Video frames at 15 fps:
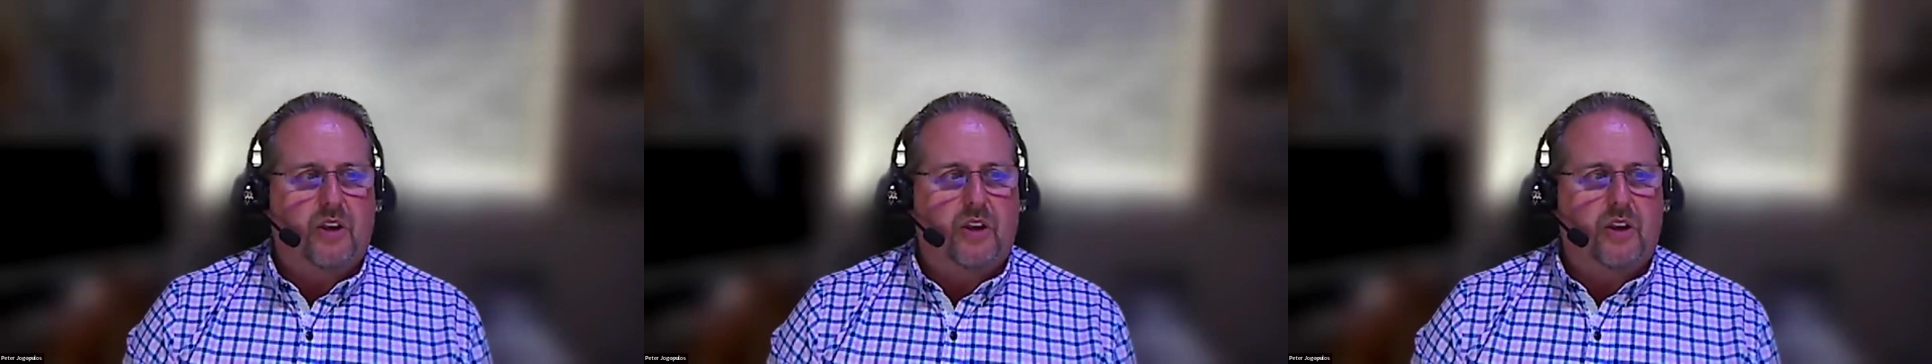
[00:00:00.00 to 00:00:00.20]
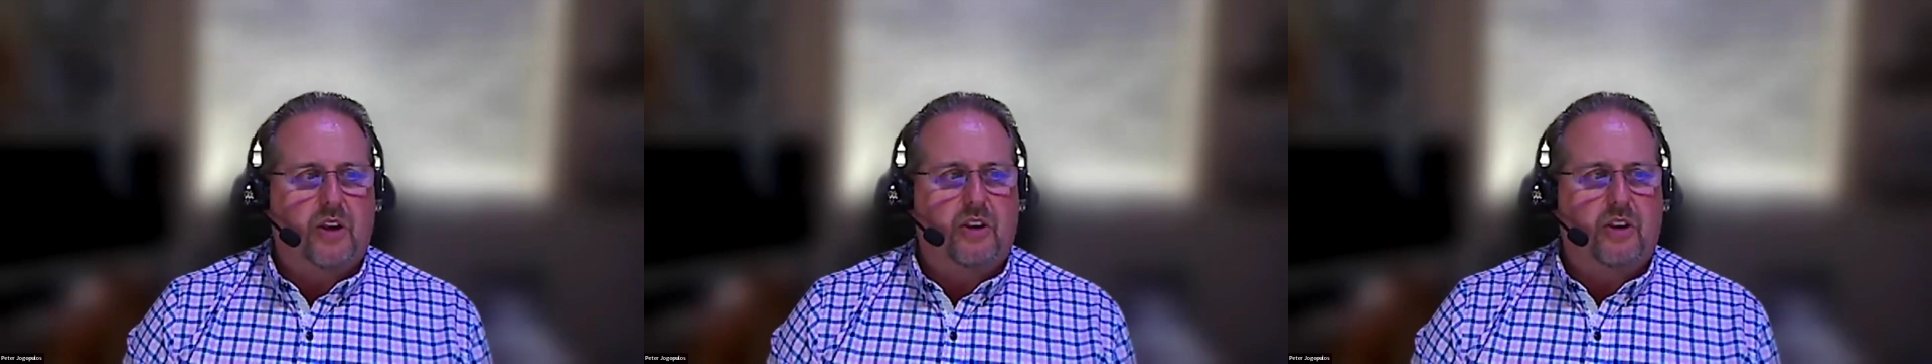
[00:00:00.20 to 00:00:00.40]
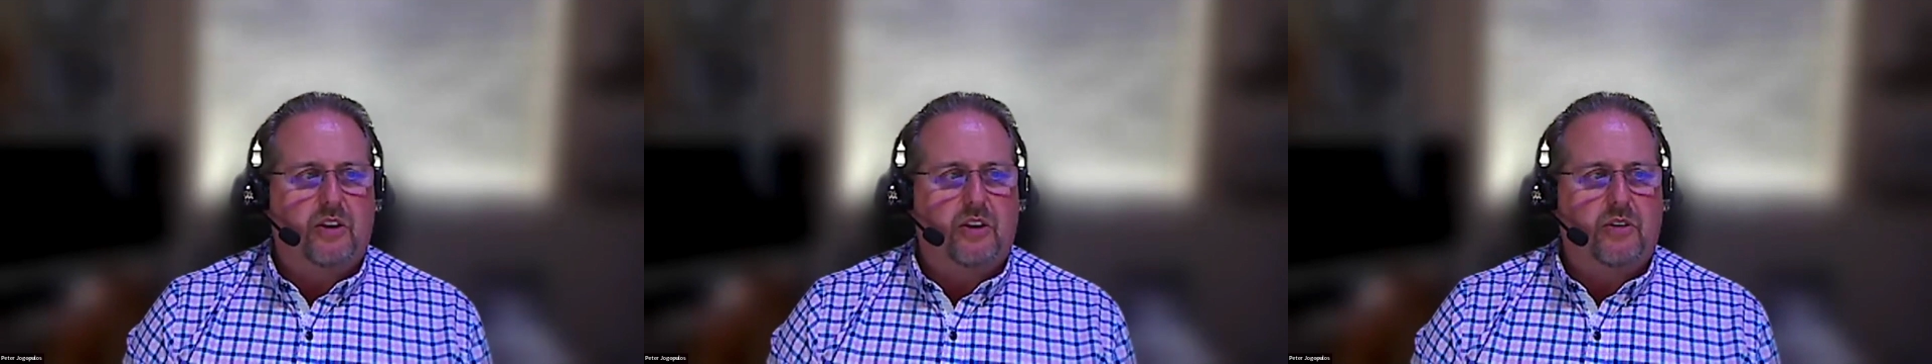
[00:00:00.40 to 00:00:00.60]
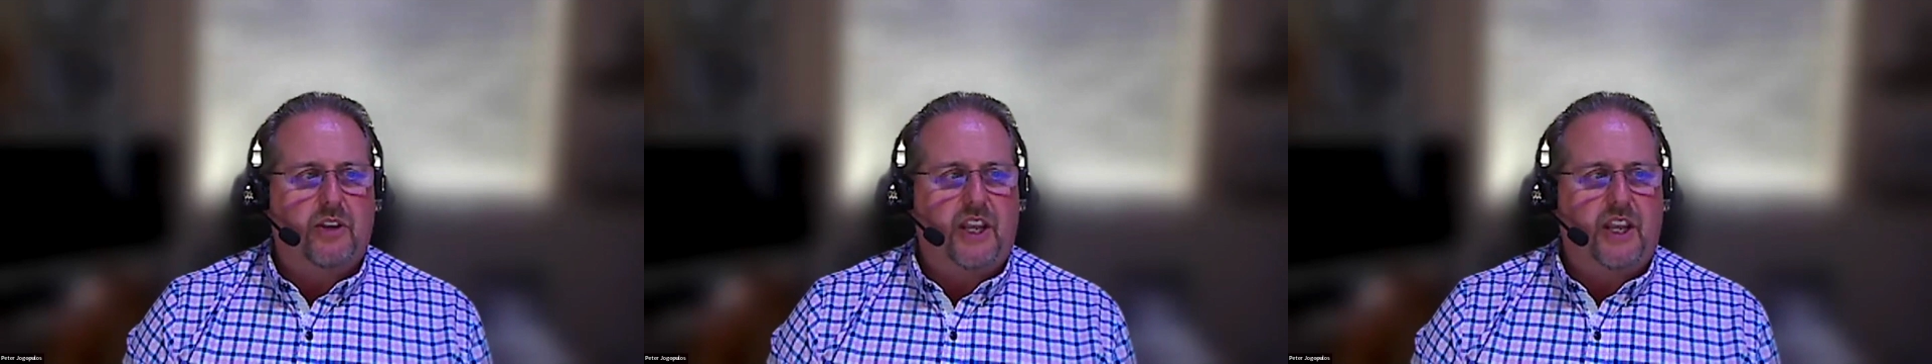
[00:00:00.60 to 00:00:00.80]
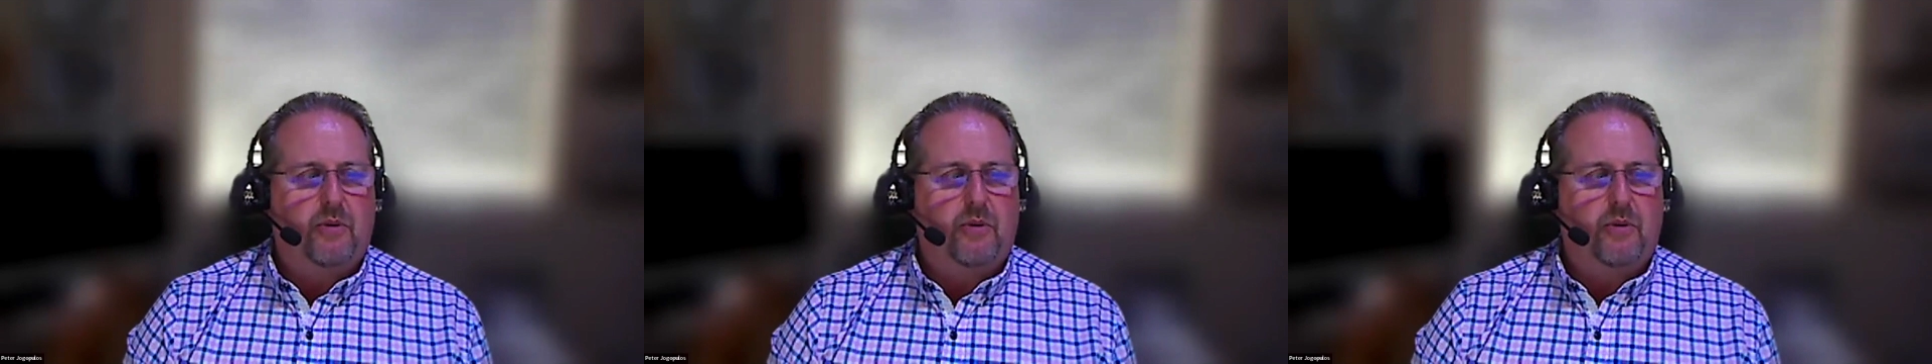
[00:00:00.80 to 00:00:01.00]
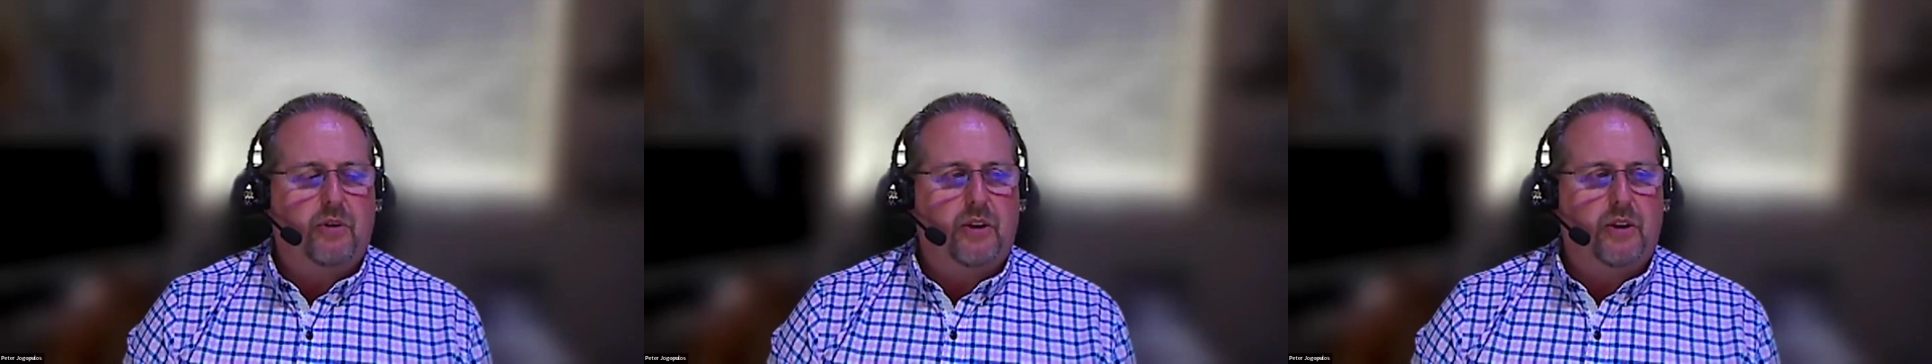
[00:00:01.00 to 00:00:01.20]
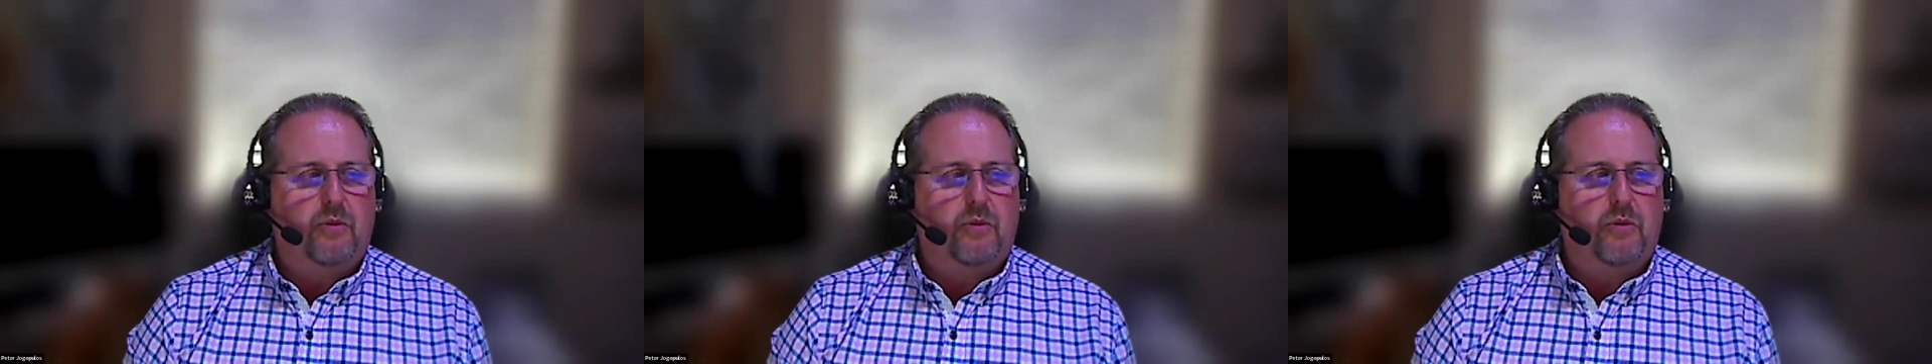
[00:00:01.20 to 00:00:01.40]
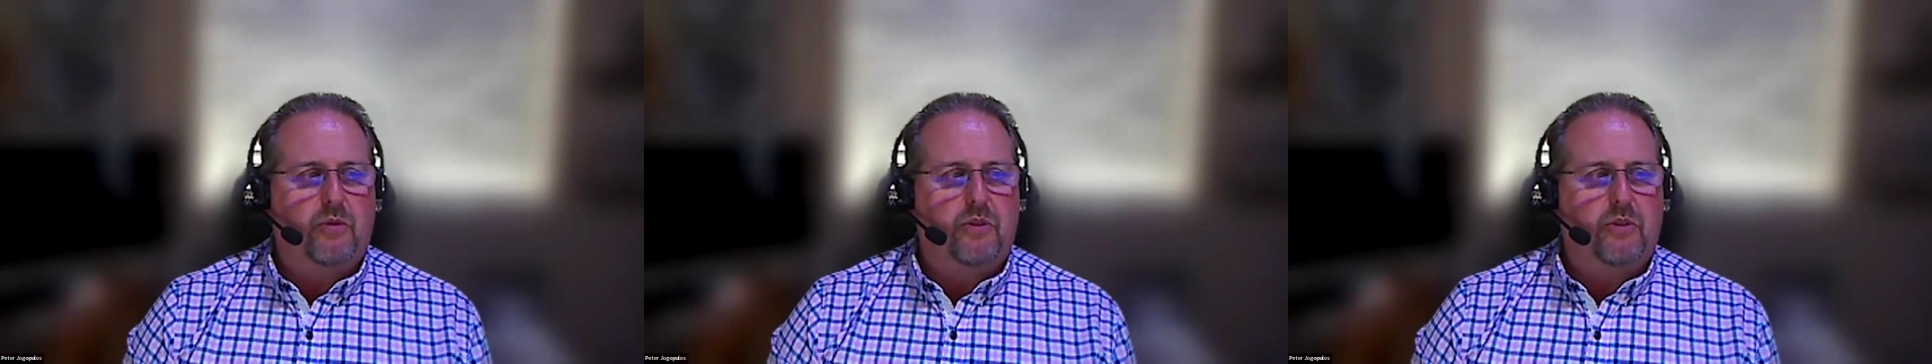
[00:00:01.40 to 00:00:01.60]
you can't really
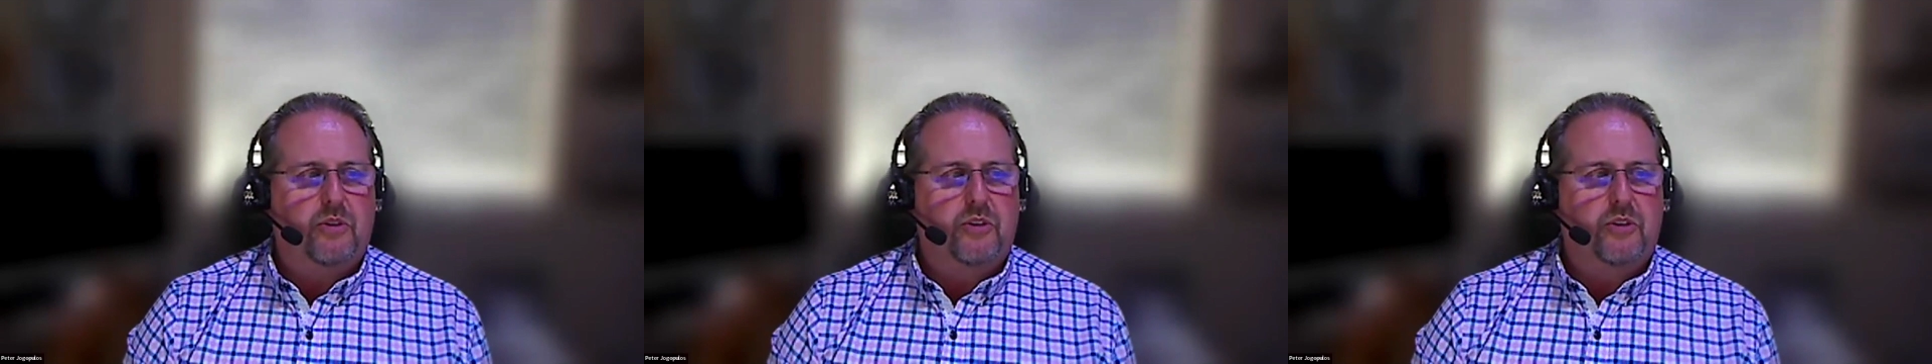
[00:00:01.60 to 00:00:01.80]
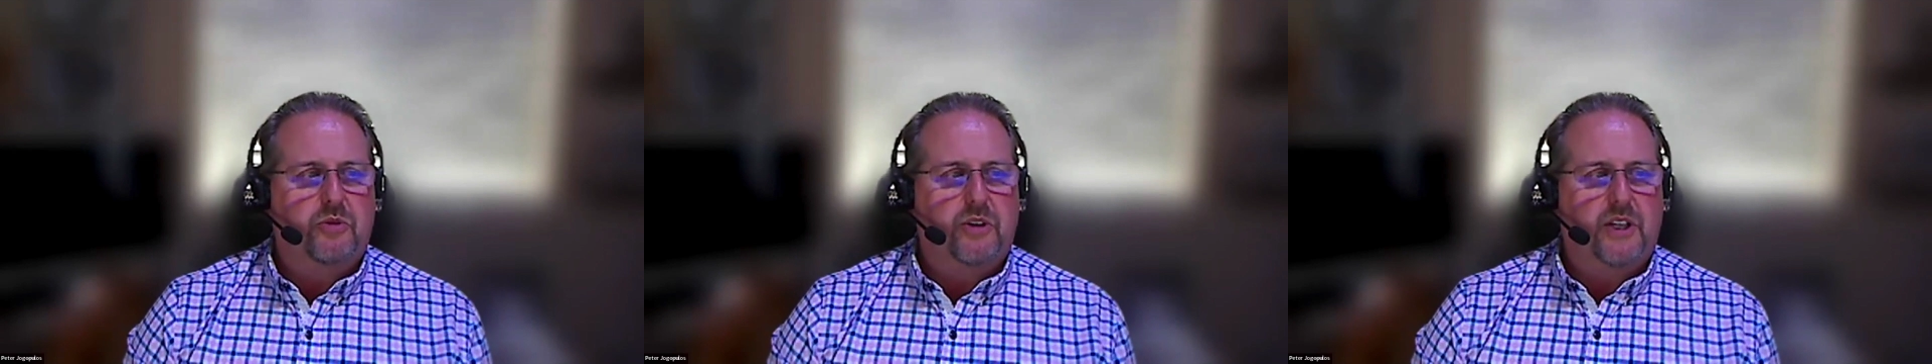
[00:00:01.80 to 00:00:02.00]
do